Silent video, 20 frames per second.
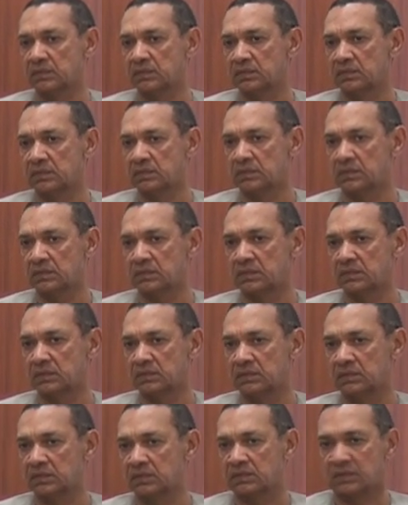
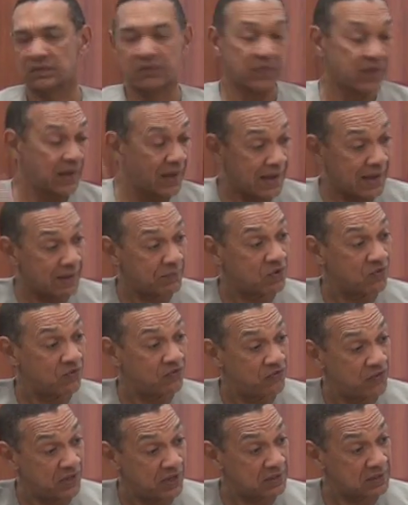Nigerian Senator Ben
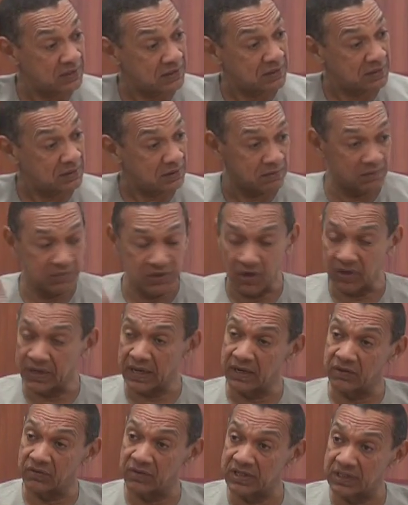Maurice Bruce has
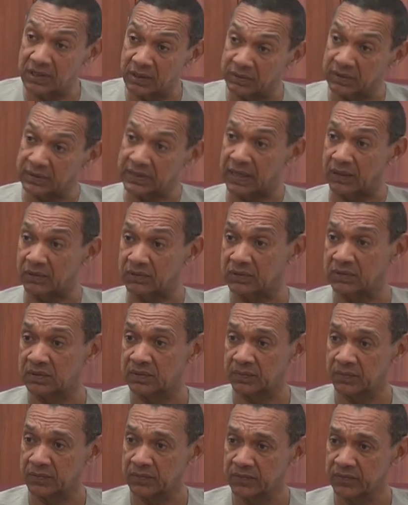hit hard on
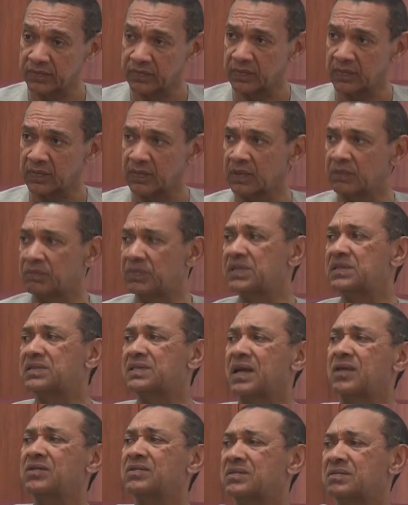political leaders in the
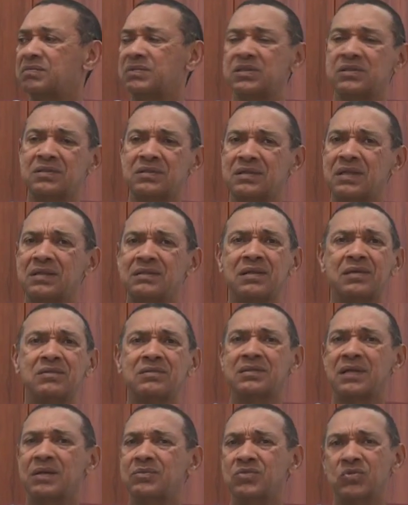country since
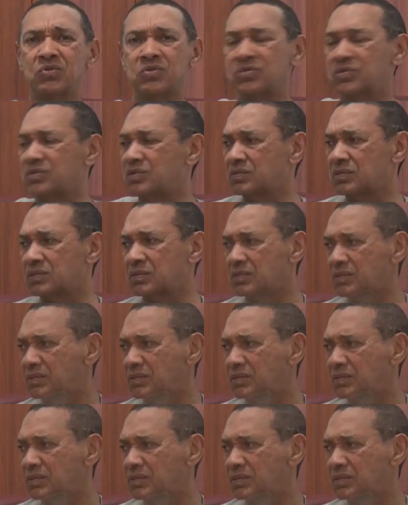independence in 1960,